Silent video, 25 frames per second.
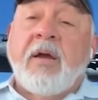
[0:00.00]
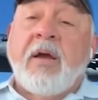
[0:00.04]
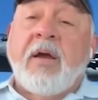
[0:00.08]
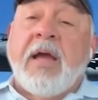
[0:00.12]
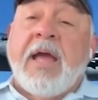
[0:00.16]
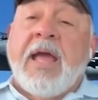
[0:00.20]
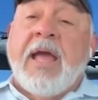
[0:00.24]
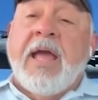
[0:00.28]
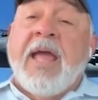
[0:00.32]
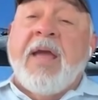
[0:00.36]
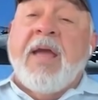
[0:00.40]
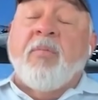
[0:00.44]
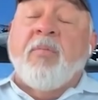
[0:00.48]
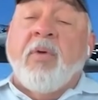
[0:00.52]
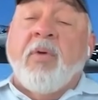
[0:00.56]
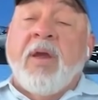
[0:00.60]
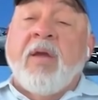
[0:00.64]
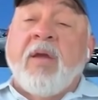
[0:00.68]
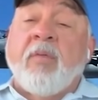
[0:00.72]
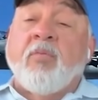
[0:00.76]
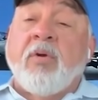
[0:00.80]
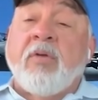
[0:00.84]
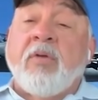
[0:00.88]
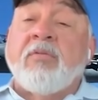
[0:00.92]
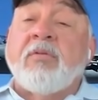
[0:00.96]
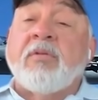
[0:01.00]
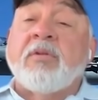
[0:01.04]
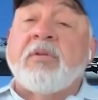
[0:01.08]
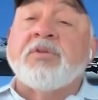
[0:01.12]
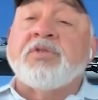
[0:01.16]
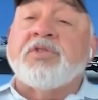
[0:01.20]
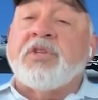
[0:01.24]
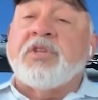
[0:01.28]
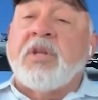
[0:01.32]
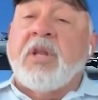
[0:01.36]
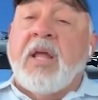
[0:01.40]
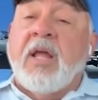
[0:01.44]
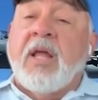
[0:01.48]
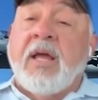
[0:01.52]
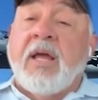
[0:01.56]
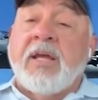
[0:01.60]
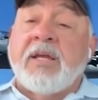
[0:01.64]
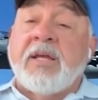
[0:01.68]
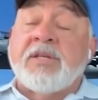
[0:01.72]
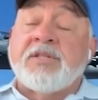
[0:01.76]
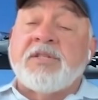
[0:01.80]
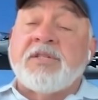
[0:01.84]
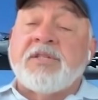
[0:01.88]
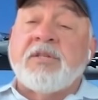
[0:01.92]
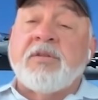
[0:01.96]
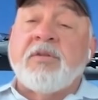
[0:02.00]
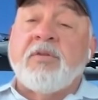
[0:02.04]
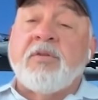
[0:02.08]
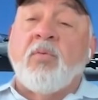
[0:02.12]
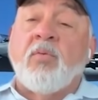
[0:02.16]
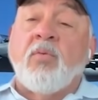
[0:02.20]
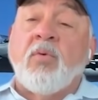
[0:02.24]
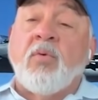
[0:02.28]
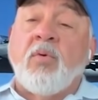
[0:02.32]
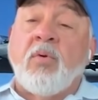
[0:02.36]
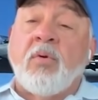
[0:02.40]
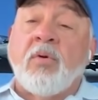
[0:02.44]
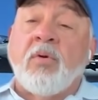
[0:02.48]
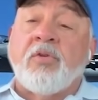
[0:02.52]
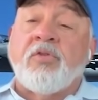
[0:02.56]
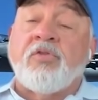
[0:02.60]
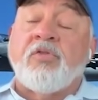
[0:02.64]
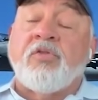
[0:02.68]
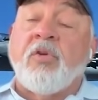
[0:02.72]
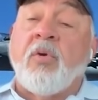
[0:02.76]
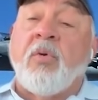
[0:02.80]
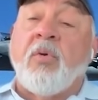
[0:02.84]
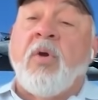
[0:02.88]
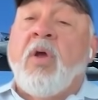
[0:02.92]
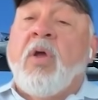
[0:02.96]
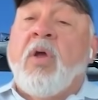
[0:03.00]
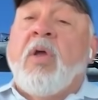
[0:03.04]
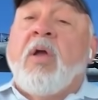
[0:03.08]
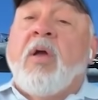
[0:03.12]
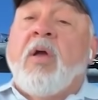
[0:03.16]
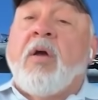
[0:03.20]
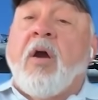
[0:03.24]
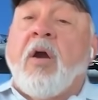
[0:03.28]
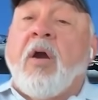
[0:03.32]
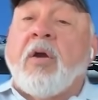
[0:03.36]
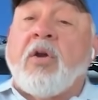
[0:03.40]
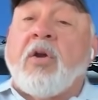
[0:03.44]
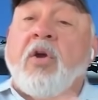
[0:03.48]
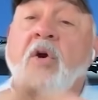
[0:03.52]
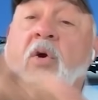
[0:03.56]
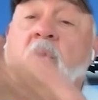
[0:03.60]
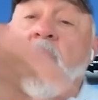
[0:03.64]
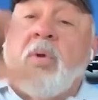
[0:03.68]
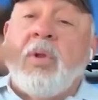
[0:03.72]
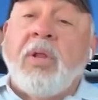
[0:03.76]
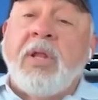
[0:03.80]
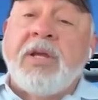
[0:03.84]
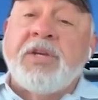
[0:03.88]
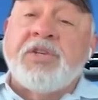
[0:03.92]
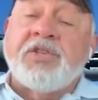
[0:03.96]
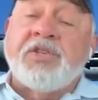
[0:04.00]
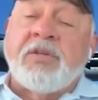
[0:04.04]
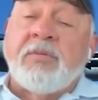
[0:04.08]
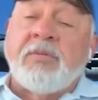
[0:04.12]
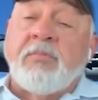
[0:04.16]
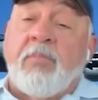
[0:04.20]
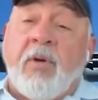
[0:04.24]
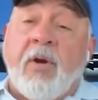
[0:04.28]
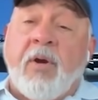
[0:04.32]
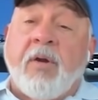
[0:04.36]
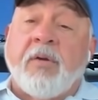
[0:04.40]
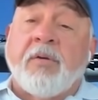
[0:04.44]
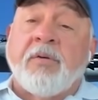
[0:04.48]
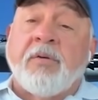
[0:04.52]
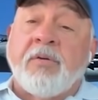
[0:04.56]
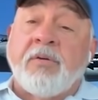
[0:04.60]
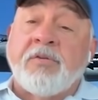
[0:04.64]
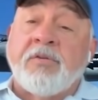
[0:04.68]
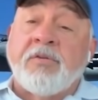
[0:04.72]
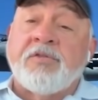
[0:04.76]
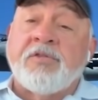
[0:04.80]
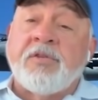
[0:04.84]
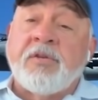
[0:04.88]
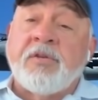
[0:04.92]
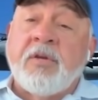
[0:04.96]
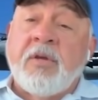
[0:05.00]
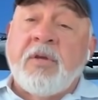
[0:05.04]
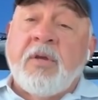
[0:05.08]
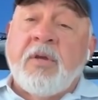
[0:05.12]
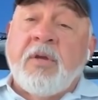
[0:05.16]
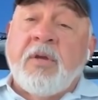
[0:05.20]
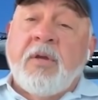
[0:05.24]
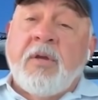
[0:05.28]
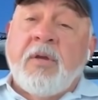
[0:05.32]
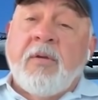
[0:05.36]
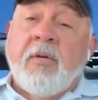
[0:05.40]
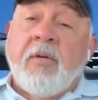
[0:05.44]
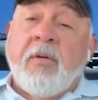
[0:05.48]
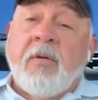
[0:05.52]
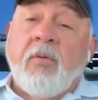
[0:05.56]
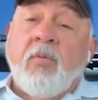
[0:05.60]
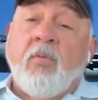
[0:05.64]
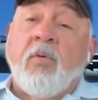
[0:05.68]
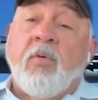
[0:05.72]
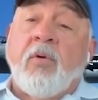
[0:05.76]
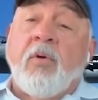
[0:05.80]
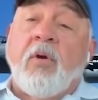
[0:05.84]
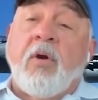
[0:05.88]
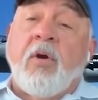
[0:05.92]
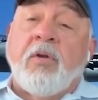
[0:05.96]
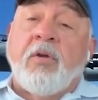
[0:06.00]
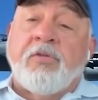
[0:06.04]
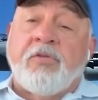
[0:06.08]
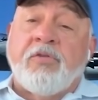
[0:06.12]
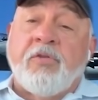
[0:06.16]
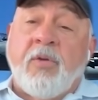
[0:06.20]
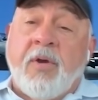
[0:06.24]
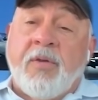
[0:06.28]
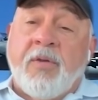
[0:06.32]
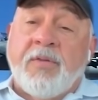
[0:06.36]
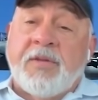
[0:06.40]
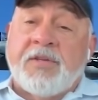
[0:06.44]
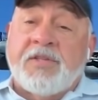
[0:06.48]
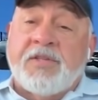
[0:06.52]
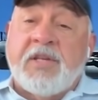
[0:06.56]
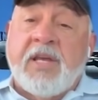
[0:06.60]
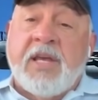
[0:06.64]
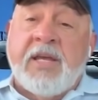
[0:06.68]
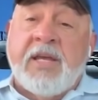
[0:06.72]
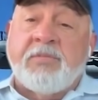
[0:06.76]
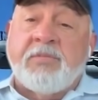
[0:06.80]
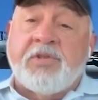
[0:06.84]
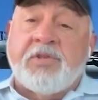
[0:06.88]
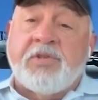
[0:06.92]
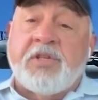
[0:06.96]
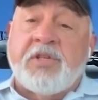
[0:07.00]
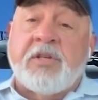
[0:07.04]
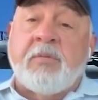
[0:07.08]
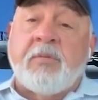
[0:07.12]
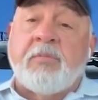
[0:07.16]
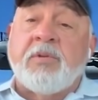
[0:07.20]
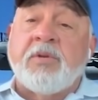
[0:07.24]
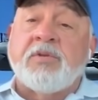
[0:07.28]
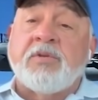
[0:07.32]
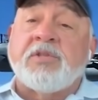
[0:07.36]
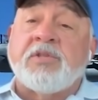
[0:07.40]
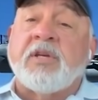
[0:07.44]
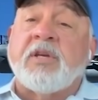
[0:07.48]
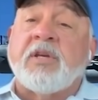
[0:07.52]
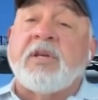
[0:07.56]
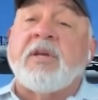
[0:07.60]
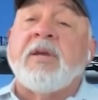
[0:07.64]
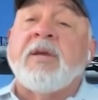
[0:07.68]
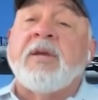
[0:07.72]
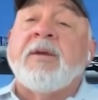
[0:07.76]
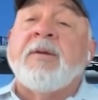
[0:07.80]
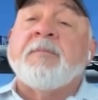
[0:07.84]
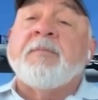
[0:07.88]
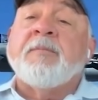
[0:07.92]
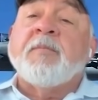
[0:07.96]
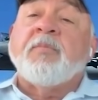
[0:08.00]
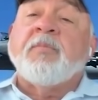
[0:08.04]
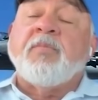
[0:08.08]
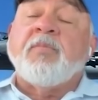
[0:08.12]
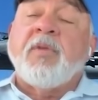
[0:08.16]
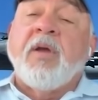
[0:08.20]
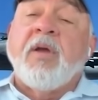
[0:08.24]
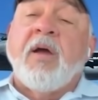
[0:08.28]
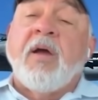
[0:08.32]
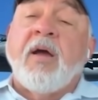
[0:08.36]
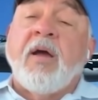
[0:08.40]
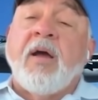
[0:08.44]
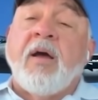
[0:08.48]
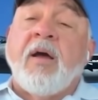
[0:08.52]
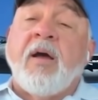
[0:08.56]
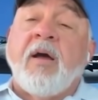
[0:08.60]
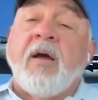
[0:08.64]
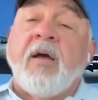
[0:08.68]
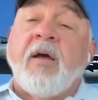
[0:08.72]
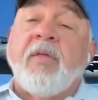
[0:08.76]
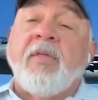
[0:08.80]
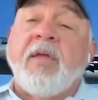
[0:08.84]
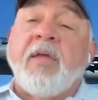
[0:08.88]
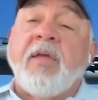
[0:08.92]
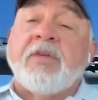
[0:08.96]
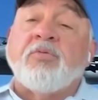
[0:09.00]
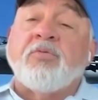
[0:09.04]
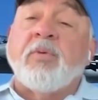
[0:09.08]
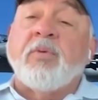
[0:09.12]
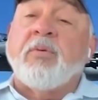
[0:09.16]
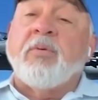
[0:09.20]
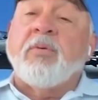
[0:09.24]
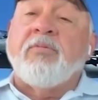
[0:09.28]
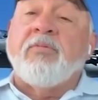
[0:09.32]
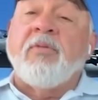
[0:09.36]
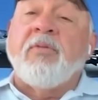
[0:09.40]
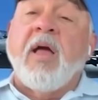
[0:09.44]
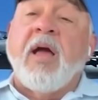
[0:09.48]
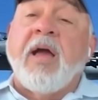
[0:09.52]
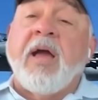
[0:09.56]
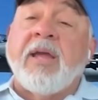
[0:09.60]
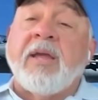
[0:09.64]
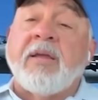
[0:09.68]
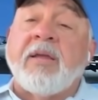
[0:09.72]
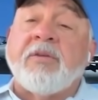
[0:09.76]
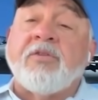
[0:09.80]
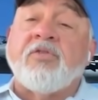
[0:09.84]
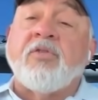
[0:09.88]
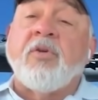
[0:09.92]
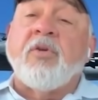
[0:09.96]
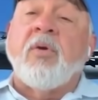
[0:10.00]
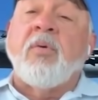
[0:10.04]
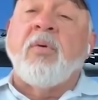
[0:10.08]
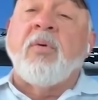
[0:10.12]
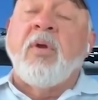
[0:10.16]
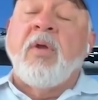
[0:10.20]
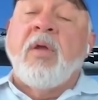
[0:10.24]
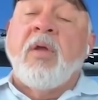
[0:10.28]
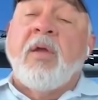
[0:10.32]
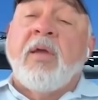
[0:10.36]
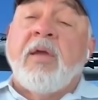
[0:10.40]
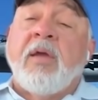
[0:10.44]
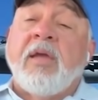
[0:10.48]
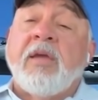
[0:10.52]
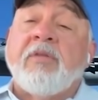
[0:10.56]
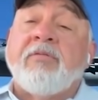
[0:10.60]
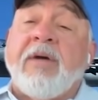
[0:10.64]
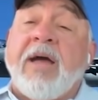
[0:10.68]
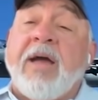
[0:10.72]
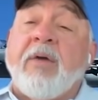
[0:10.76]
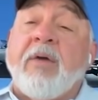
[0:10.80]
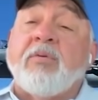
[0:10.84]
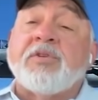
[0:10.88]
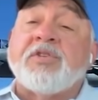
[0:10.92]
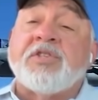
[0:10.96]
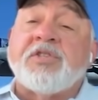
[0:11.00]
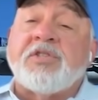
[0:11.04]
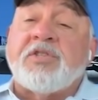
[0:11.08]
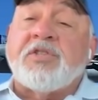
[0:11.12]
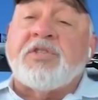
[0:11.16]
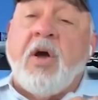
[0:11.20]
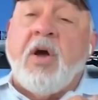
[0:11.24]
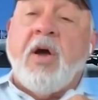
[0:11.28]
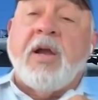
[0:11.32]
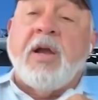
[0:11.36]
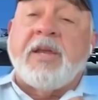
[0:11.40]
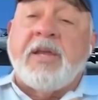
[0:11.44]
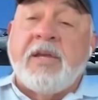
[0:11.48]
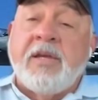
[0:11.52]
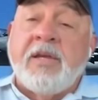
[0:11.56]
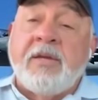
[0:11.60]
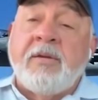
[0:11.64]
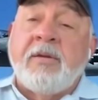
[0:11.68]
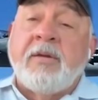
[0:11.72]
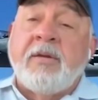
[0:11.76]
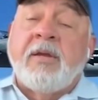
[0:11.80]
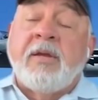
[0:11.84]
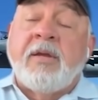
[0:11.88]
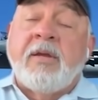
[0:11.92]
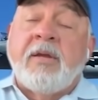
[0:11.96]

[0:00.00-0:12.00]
uh, AMRAAM revolutionized the war. So our coalition partners were also on the same sheet of music uh, as we were flying. So if I was talking